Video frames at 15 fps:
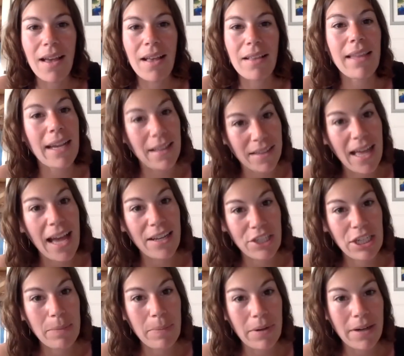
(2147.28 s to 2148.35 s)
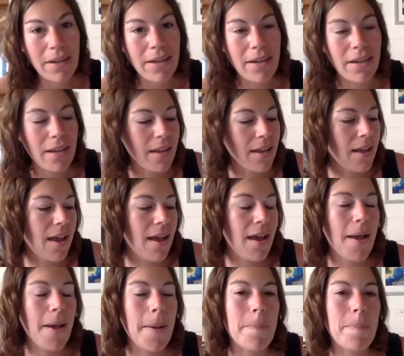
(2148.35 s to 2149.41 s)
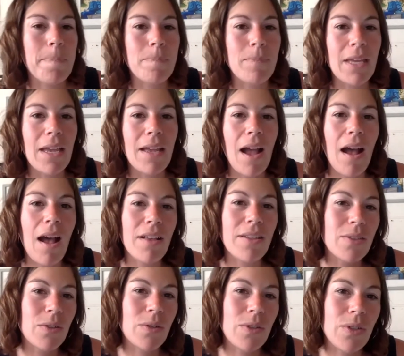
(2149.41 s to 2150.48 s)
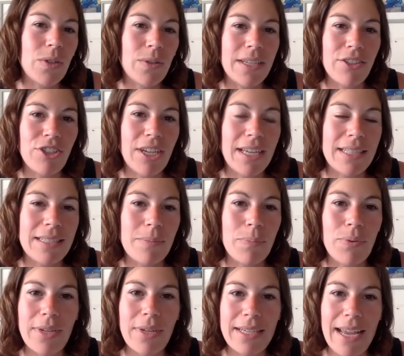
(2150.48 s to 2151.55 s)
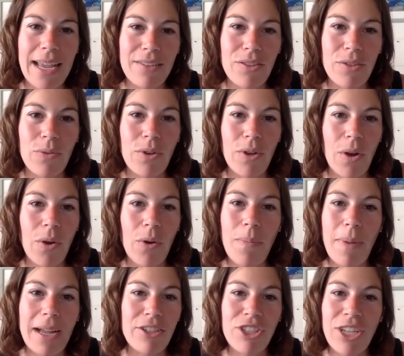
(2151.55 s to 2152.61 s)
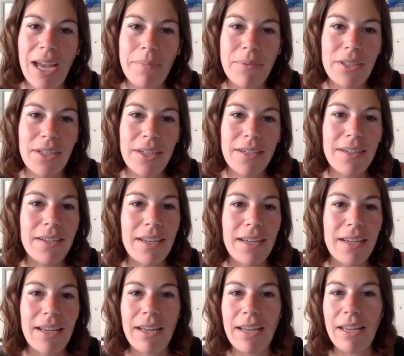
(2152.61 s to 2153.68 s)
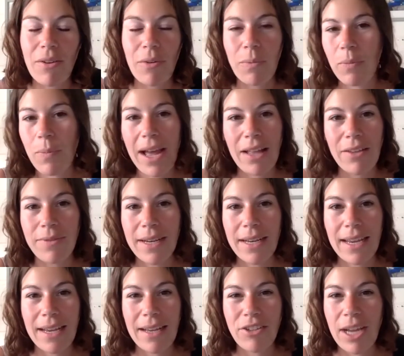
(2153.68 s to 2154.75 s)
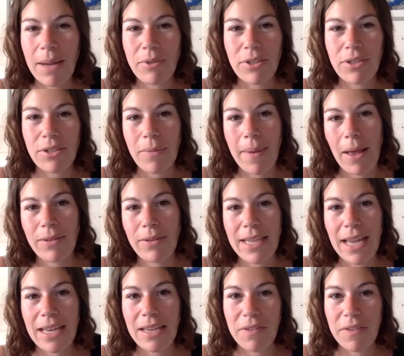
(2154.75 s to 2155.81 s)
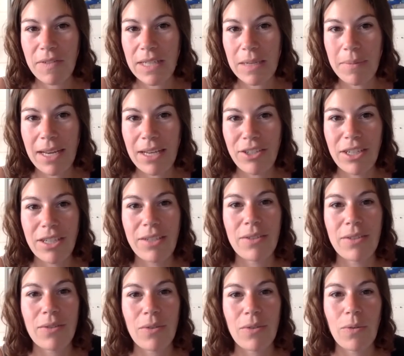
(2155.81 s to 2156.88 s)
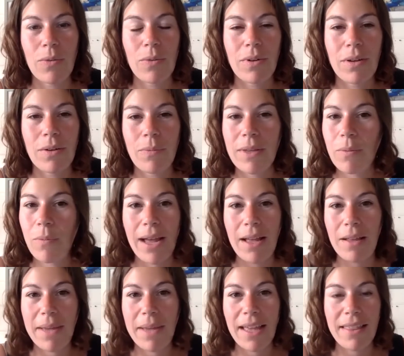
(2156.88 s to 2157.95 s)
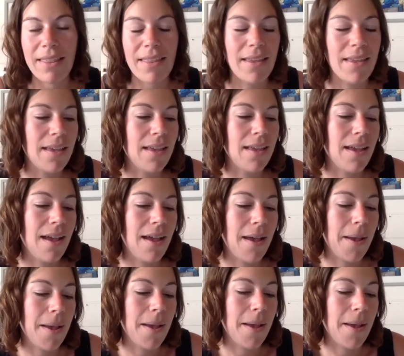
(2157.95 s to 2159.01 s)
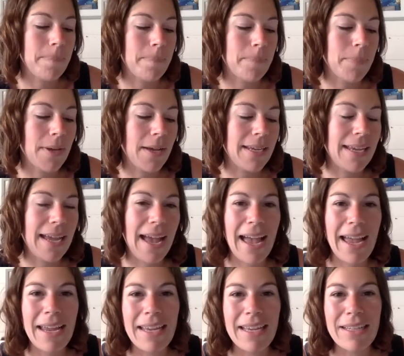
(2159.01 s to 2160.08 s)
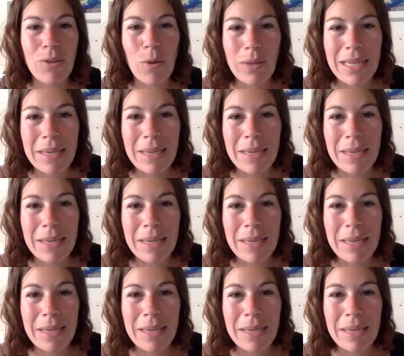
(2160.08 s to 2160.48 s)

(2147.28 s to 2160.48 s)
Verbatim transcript: like a lot cheaper. Um, also, you can just print as you go by chapter, either with wild reading, chapters are about 10 to 15 pages, or with wild math. Um, but yeah, I, it's only